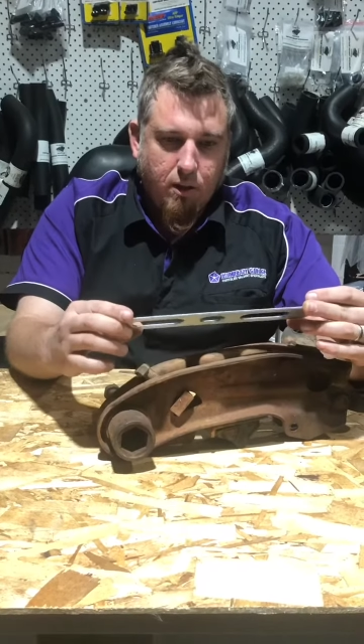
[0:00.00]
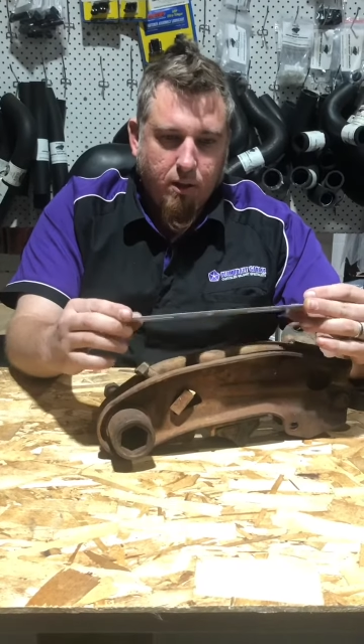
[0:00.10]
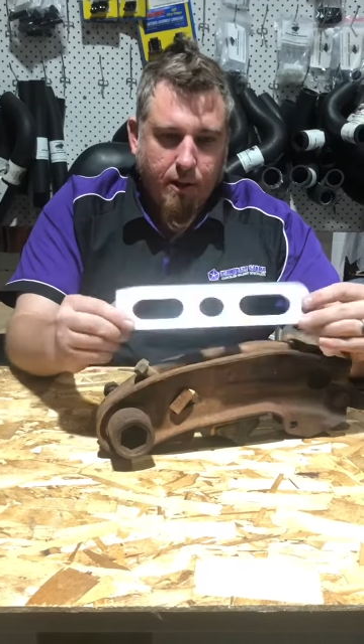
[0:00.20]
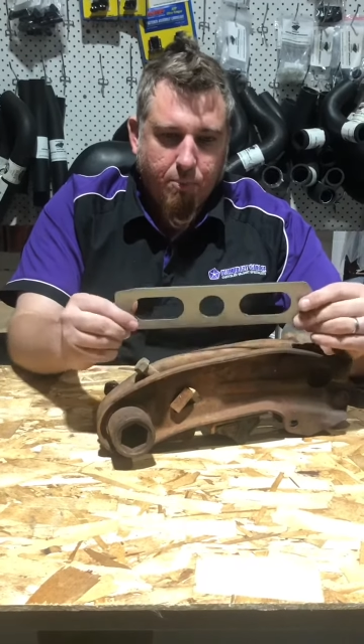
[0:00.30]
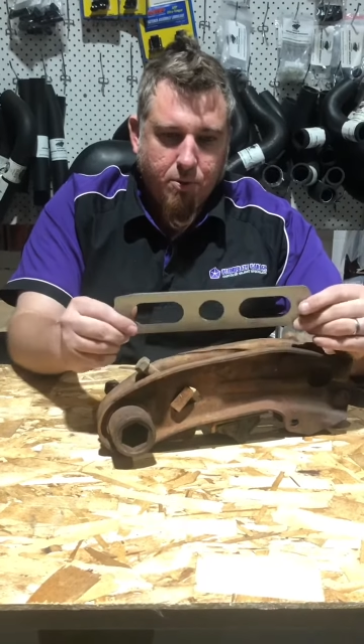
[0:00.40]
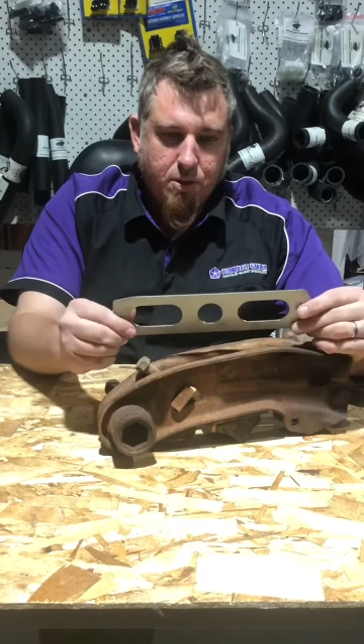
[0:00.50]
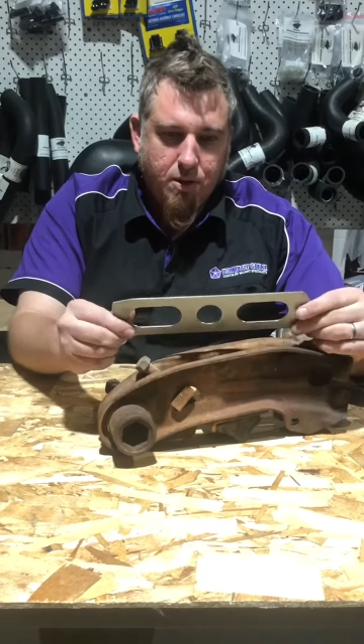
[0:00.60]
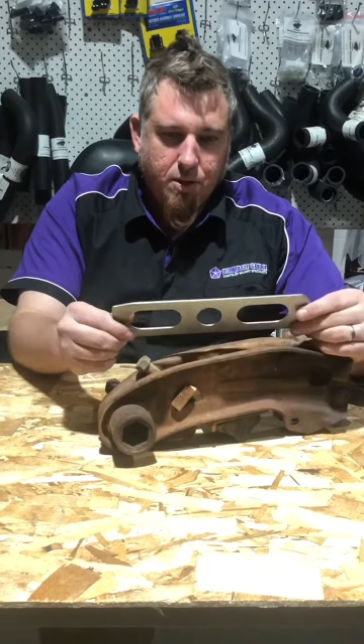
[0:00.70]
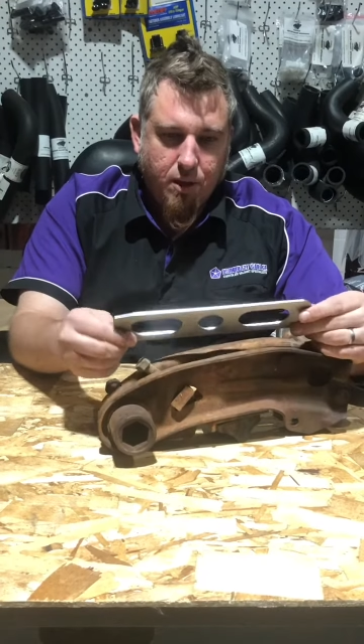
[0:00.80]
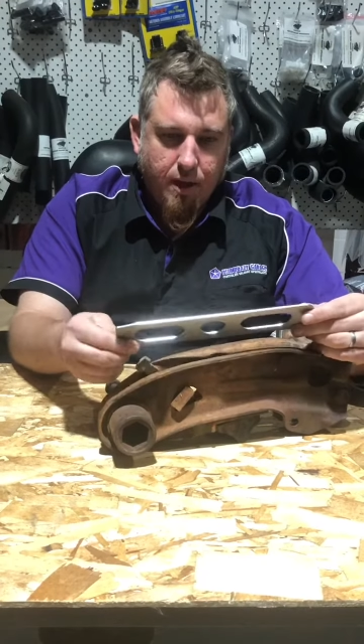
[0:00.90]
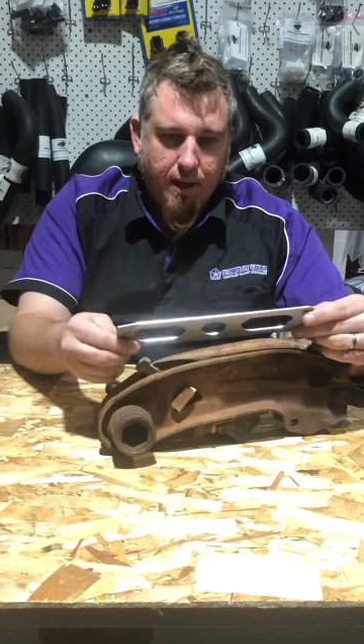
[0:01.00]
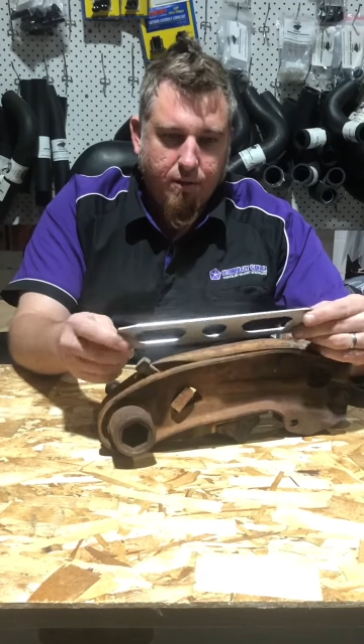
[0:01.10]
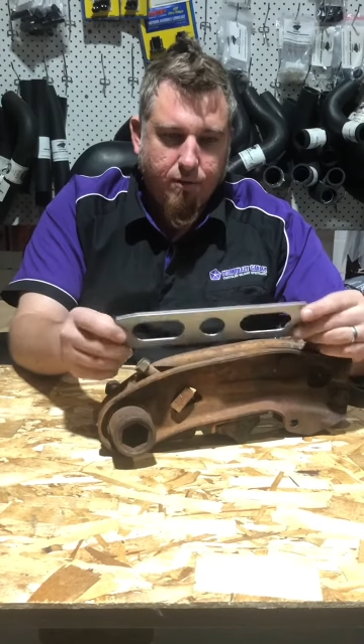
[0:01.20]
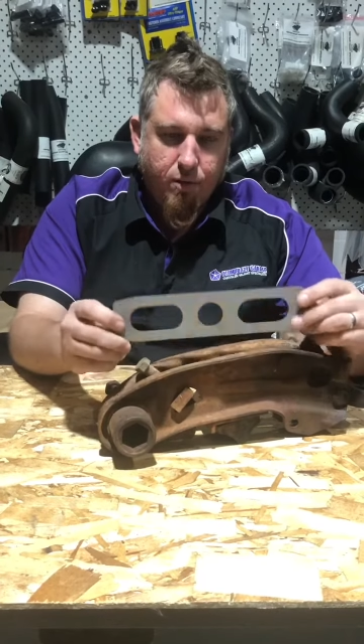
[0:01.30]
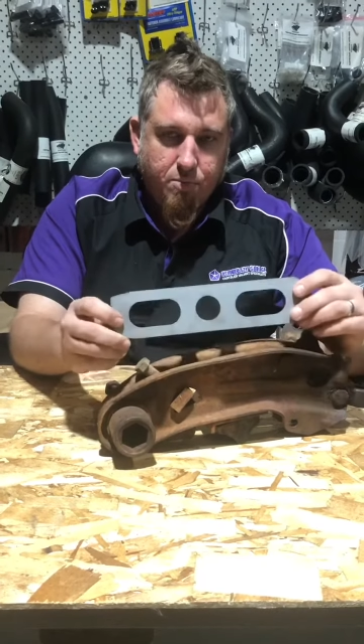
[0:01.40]
They're precision cut
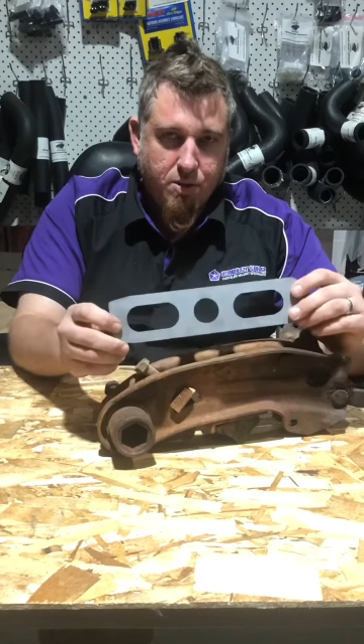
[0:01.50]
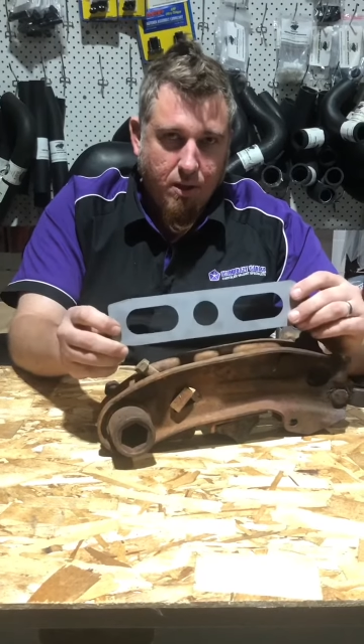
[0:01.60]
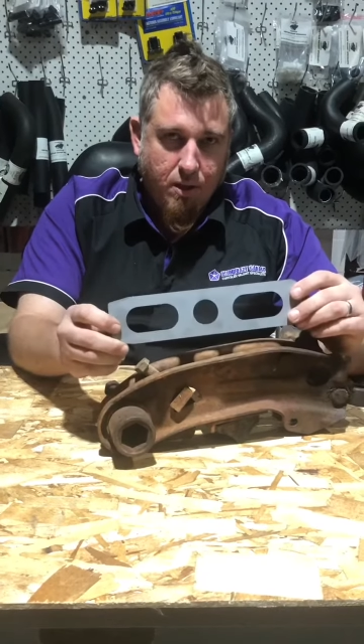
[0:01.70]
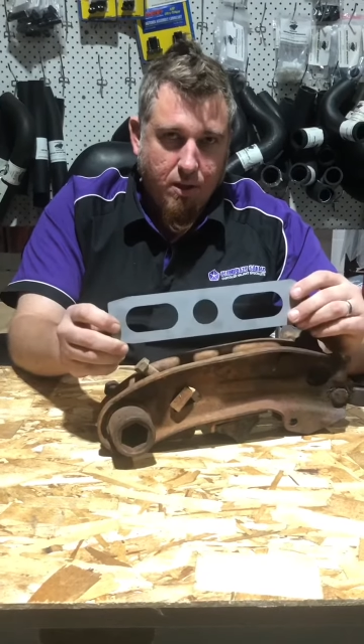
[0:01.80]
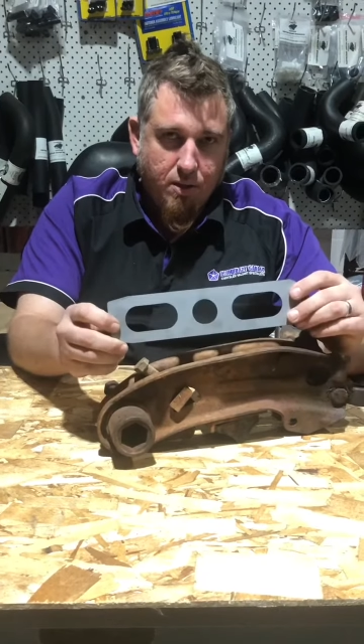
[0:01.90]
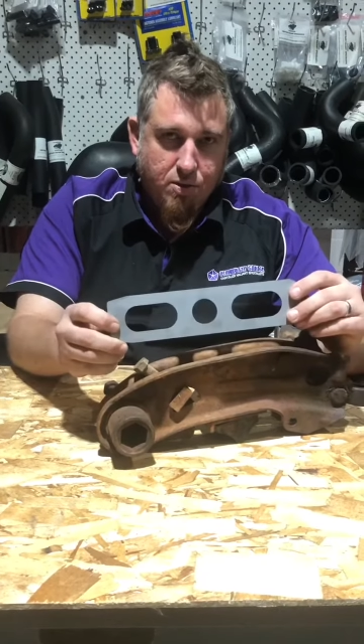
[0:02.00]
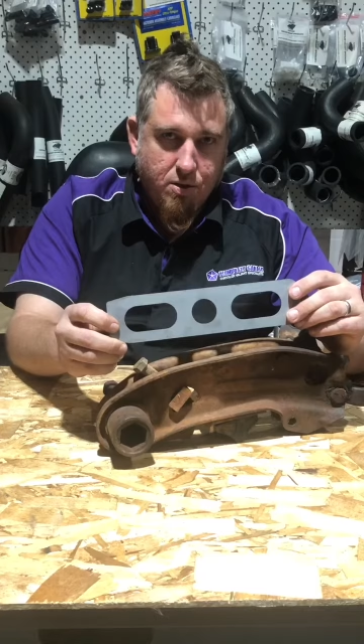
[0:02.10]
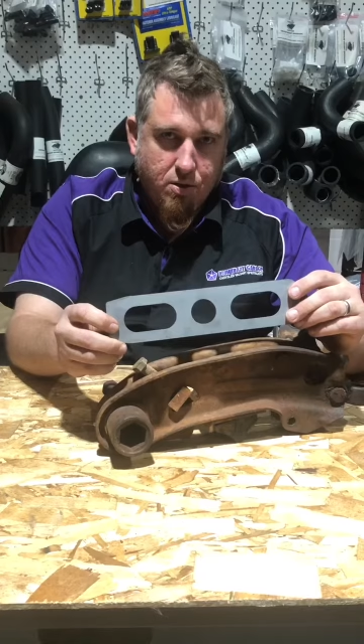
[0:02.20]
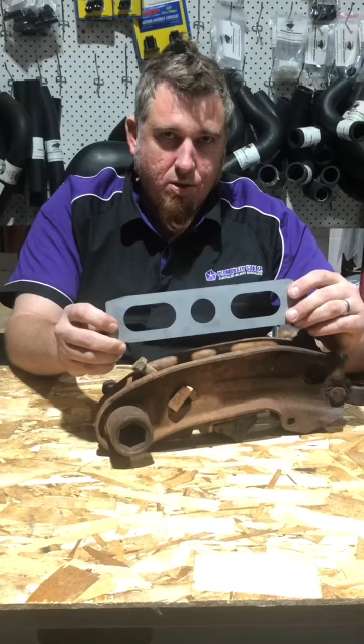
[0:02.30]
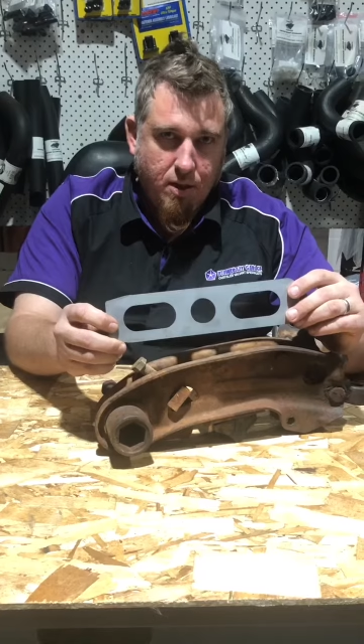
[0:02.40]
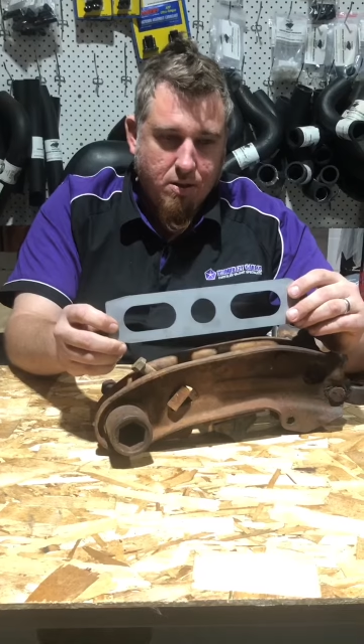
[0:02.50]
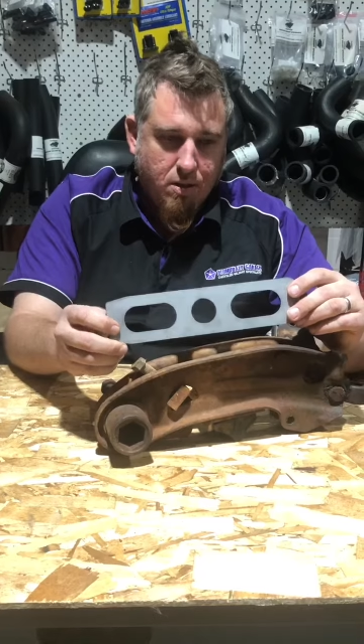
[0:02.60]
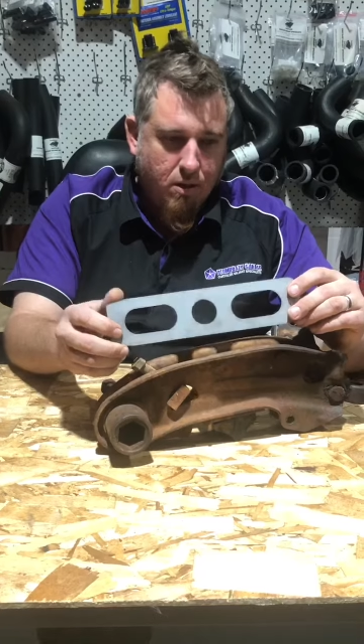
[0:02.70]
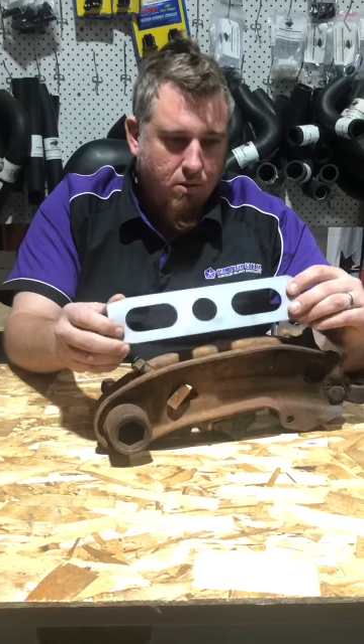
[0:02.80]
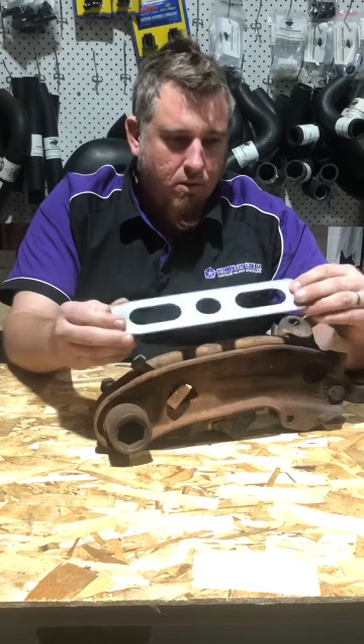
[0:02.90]
from zinc anneal sheet
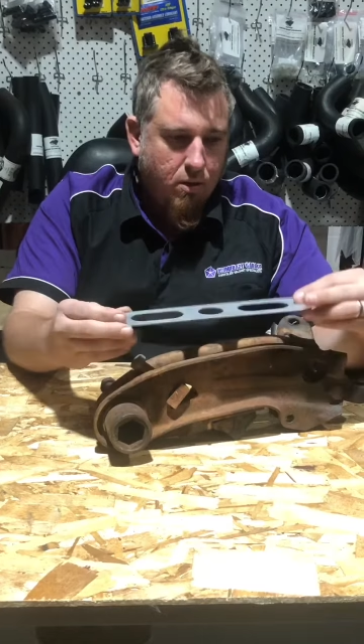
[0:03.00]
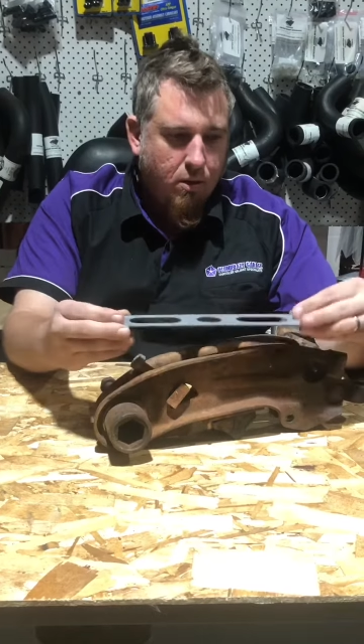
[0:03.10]
steel.